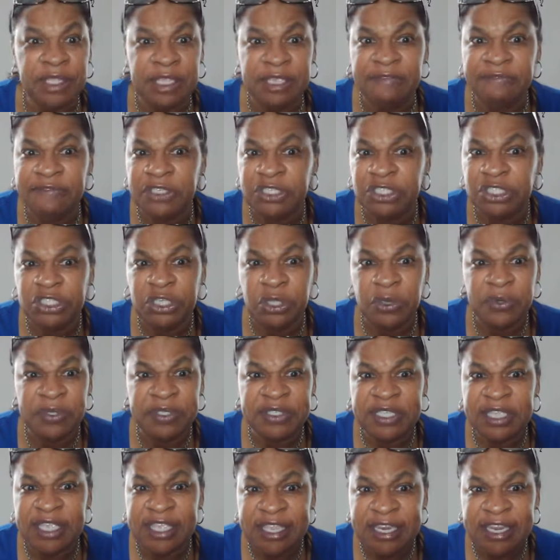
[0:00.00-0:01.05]
if the show
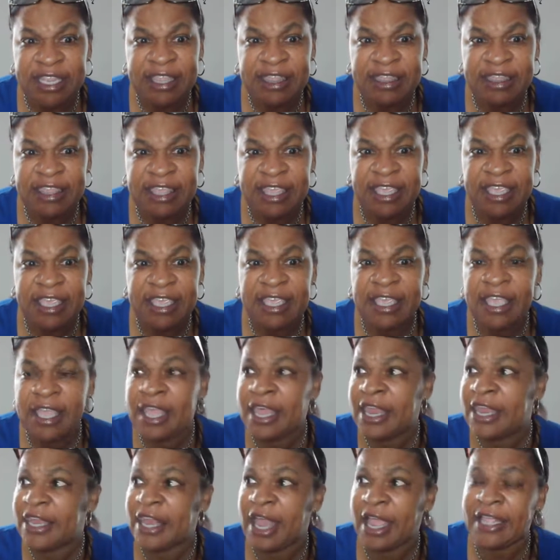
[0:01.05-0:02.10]
is anything
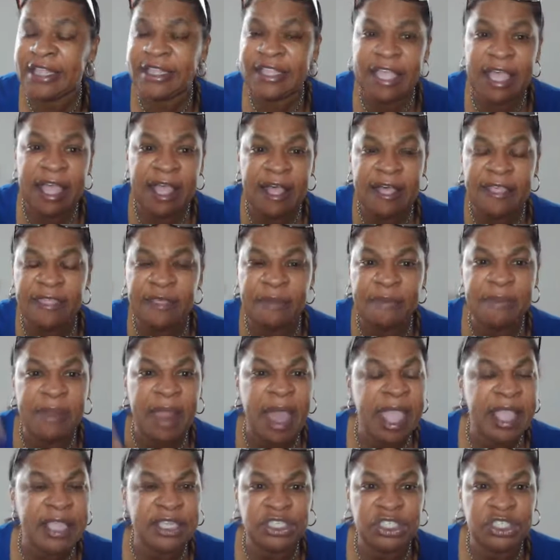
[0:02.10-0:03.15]
like the other
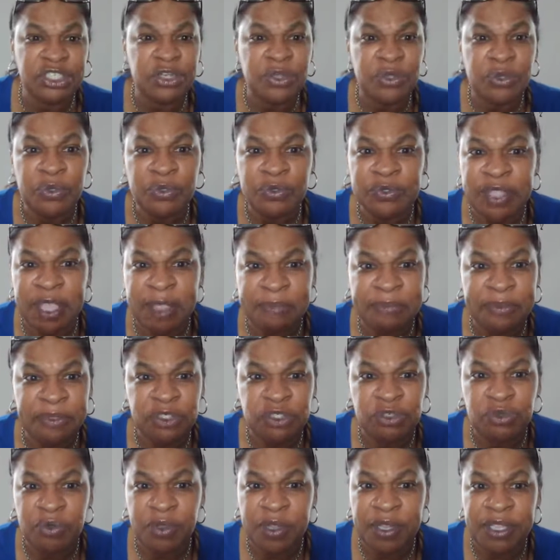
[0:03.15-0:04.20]
Black shows they
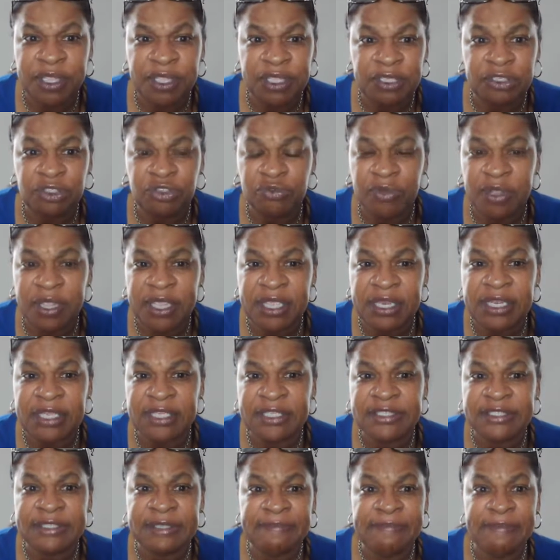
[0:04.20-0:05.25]
portraying
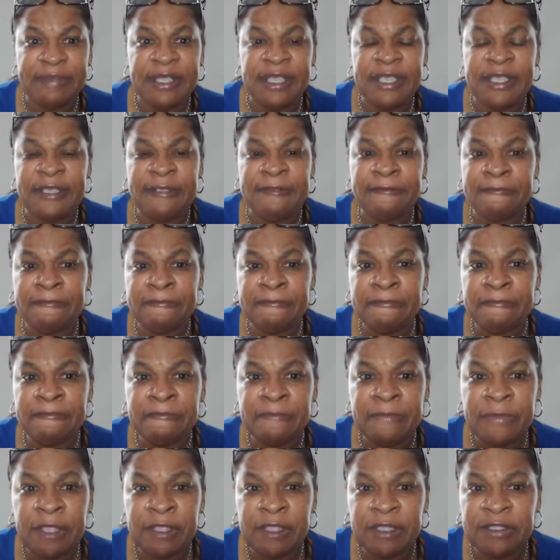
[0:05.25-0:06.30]
us to be,
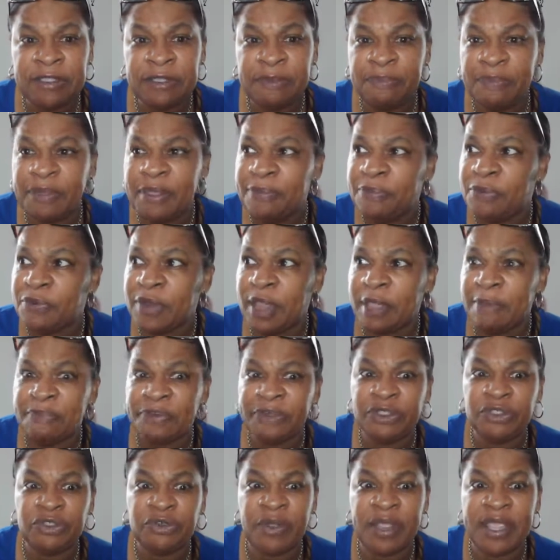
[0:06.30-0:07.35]
the people they
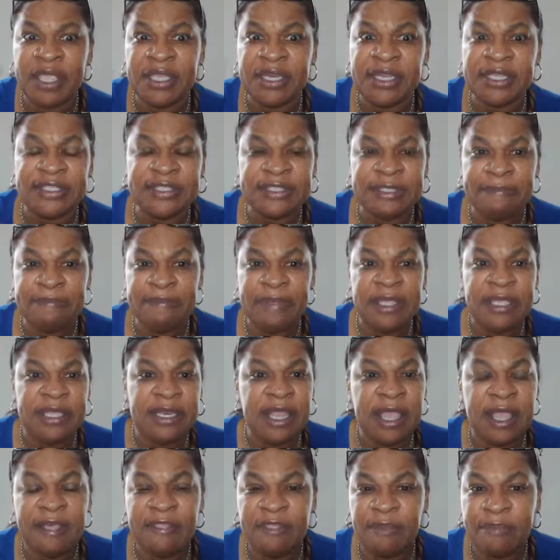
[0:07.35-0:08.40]
portraying us to be in
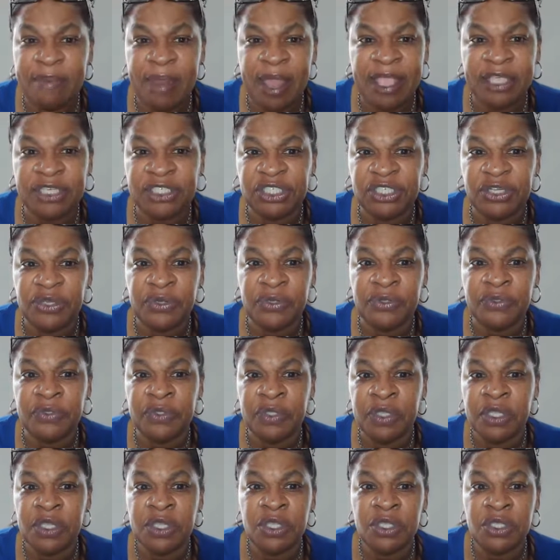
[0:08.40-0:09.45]
the other Black shows,
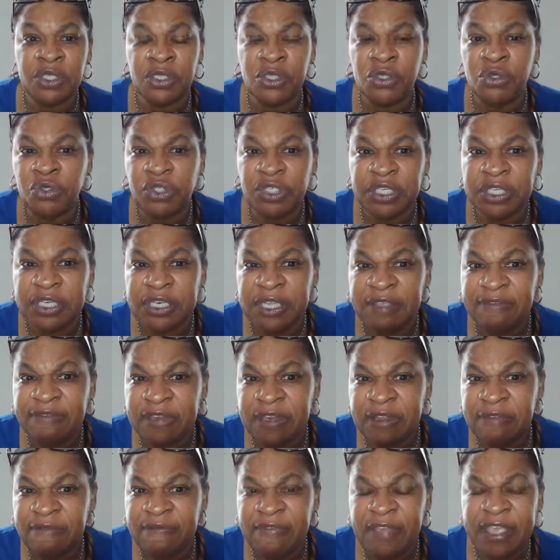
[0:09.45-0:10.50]
you shouldn't
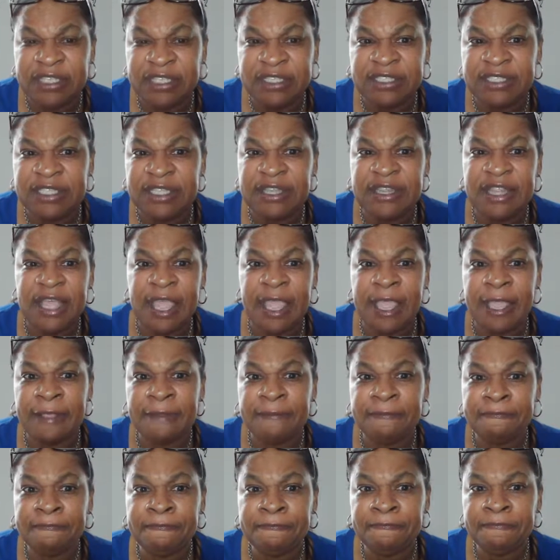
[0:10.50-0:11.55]
even invest in that.
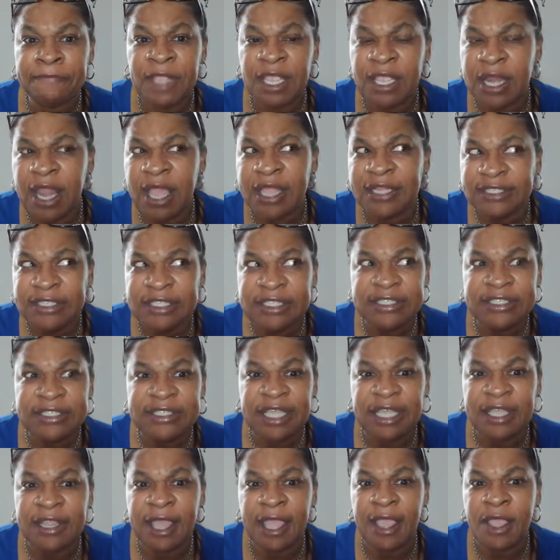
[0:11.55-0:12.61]
And I did
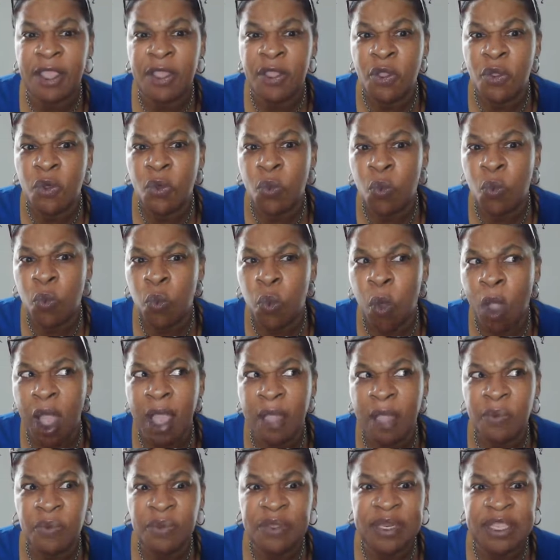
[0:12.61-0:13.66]
say that.
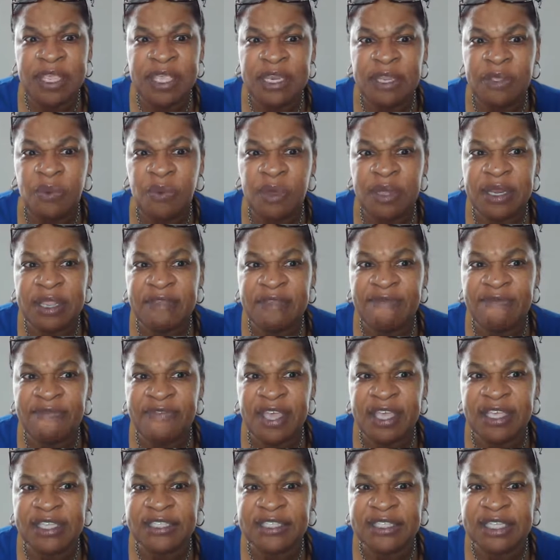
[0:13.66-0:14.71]
Why would anyone
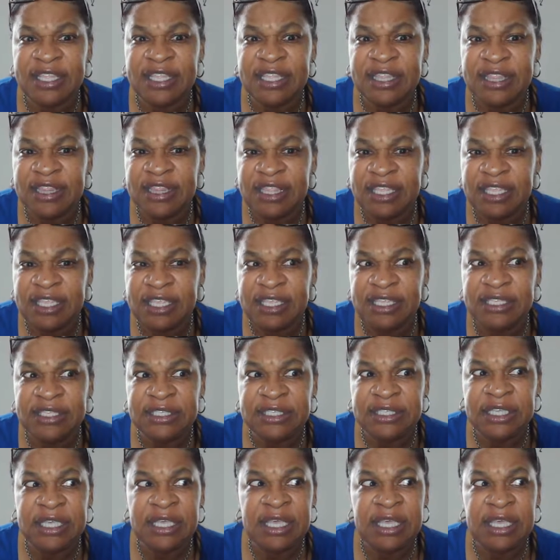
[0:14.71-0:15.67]
invest in the